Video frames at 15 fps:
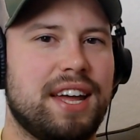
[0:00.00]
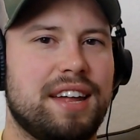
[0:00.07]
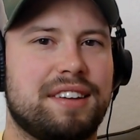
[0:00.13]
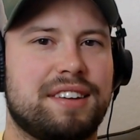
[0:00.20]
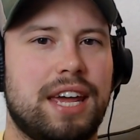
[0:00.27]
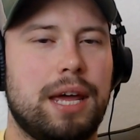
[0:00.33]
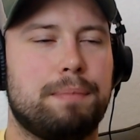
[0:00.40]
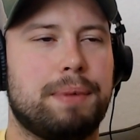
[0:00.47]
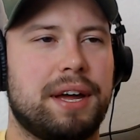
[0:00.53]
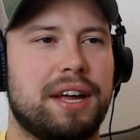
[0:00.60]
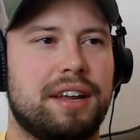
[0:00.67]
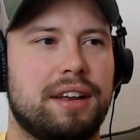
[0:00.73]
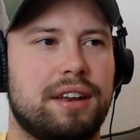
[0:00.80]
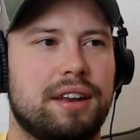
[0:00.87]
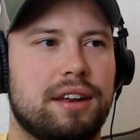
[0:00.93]
is
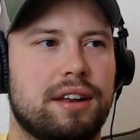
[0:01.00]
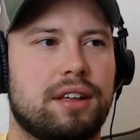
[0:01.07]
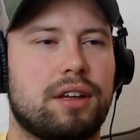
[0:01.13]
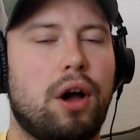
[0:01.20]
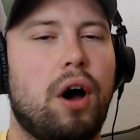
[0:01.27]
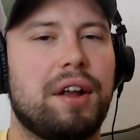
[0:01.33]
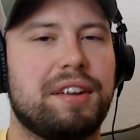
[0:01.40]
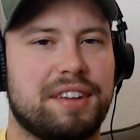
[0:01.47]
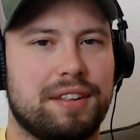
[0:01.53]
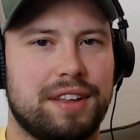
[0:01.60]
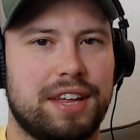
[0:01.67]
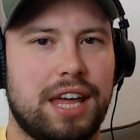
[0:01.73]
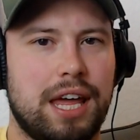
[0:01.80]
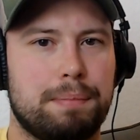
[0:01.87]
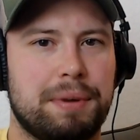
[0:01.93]

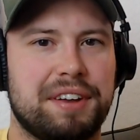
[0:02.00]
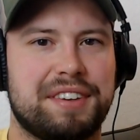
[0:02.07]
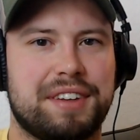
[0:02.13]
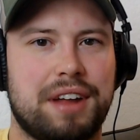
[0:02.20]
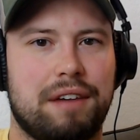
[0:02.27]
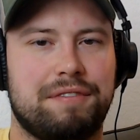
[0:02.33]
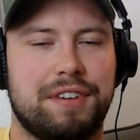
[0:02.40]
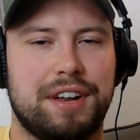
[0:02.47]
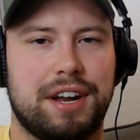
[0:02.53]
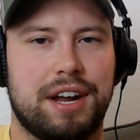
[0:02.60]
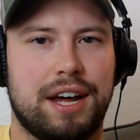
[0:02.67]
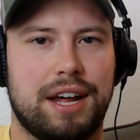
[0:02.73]
constantly keeping stuff in